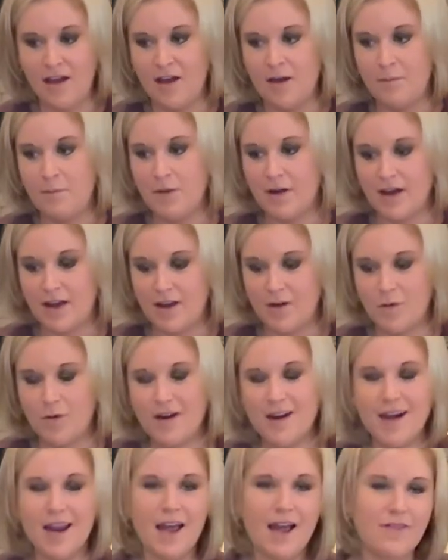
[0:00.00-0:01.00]
but we're
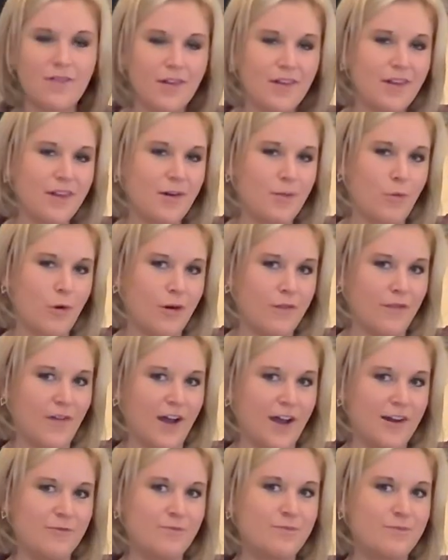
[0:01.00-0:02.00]
gonna have a little more
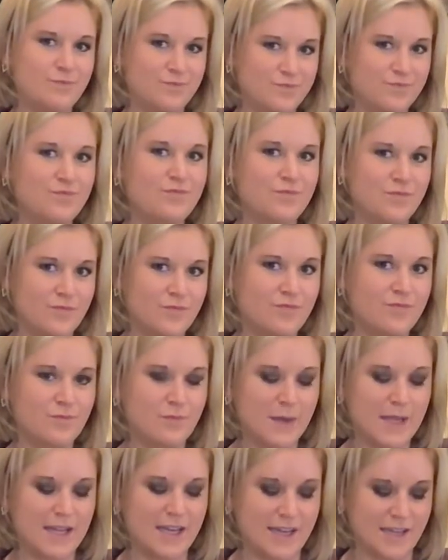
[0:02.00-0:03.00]
fun
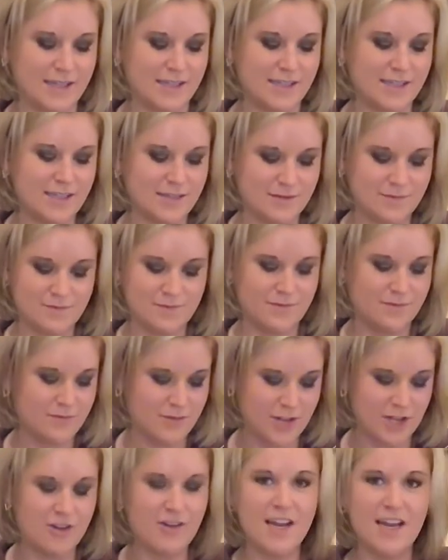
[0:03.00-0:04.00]
because
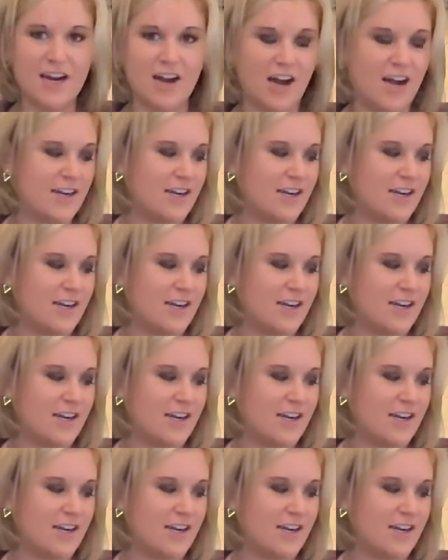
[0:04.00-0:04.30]
you need hot